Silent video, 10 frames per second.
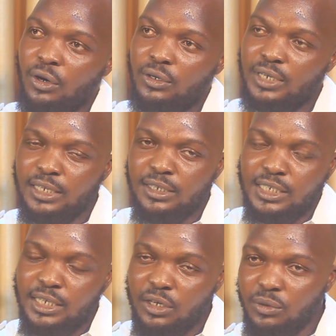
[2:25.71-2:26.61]
that the
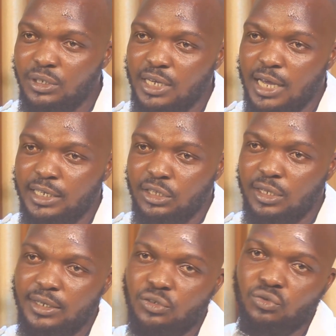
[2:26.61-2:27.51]
security
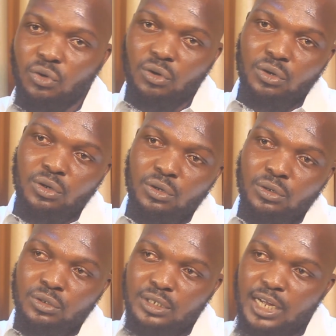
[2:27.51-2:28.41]
architecture
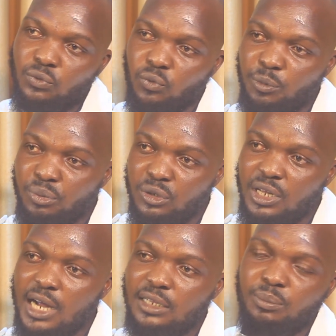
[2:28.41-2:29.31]
that will protect the